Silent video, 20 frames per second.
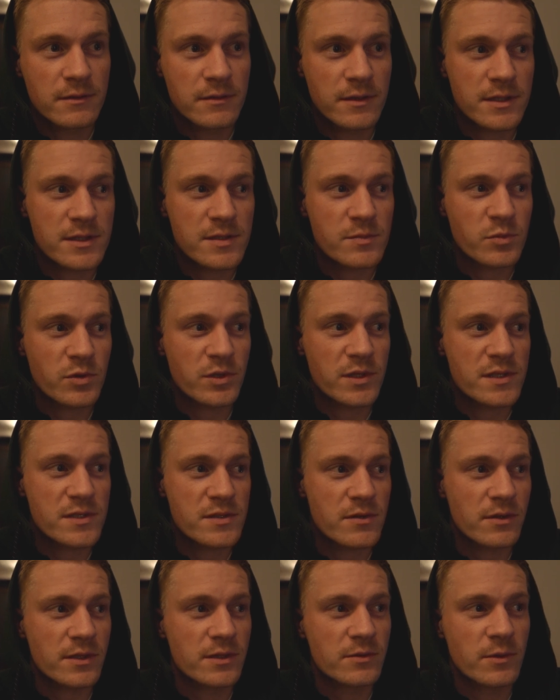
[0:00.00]
That's a pretty
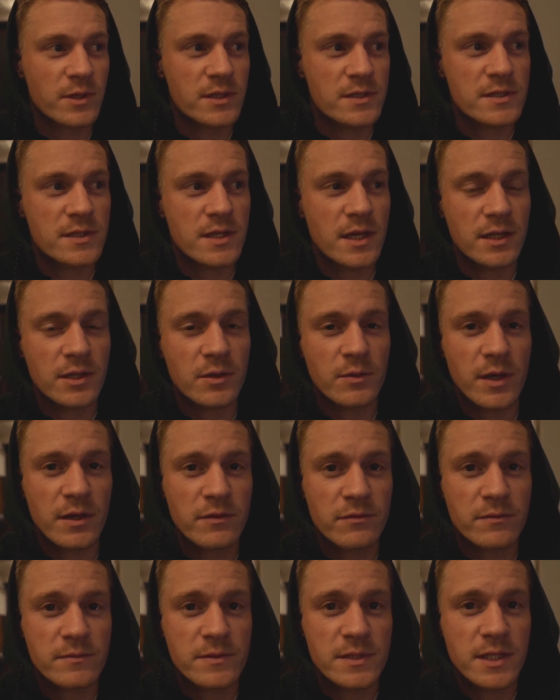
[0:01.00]
solid one to take away
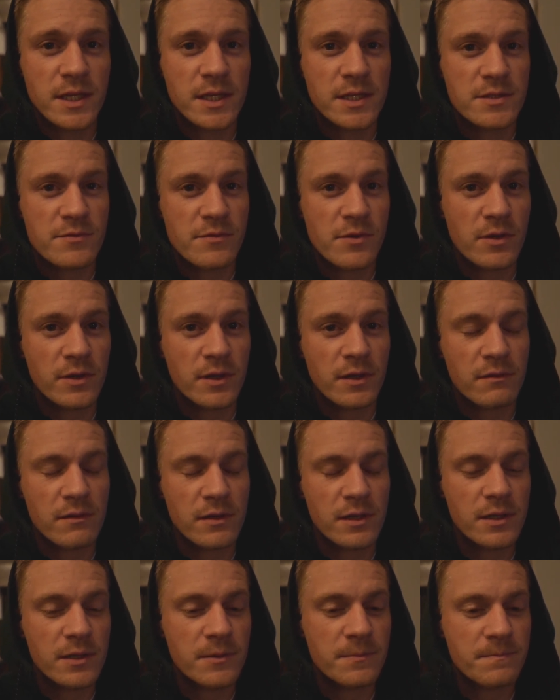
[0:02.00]
from today's vlog, I
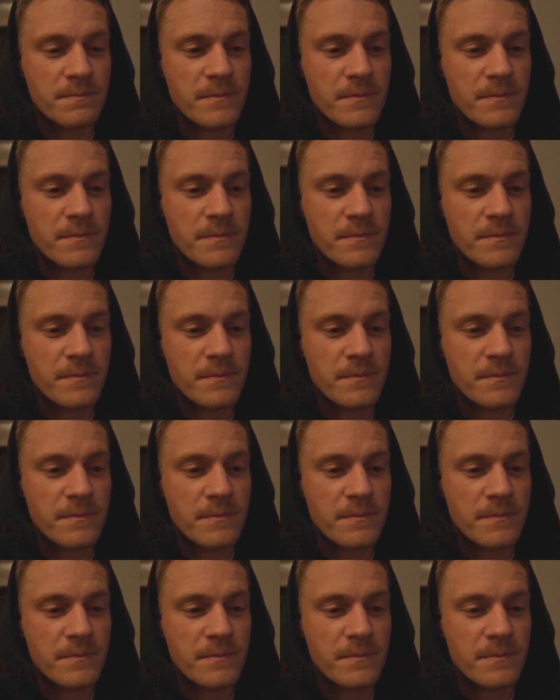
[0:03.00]
think.